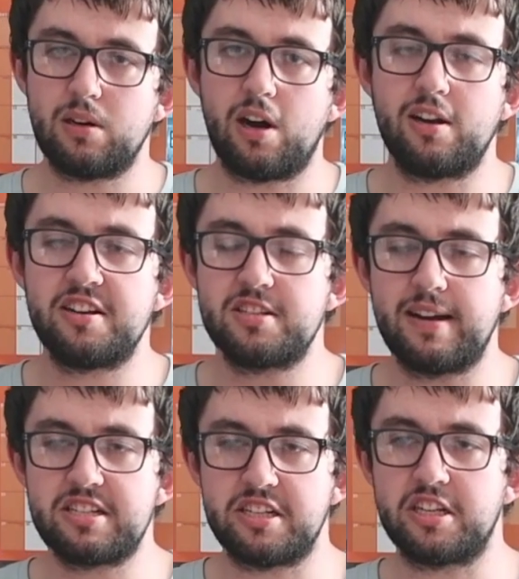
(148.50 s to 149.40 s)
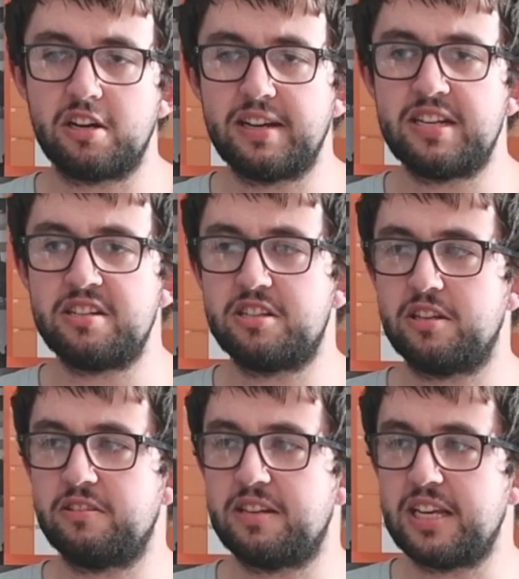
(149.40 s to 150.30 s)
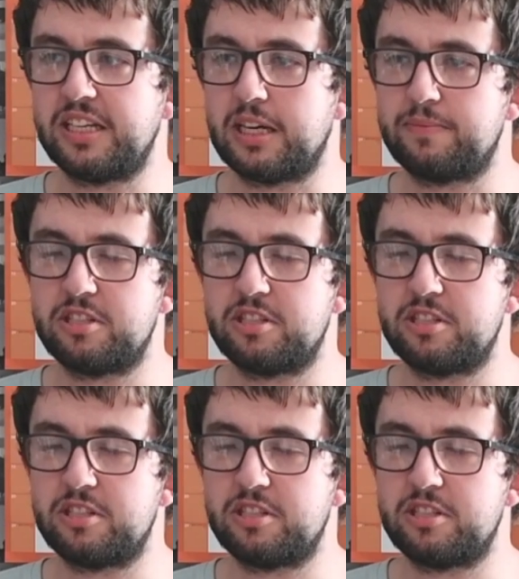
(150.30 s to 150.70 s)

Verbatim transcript: I like to actually go into the um,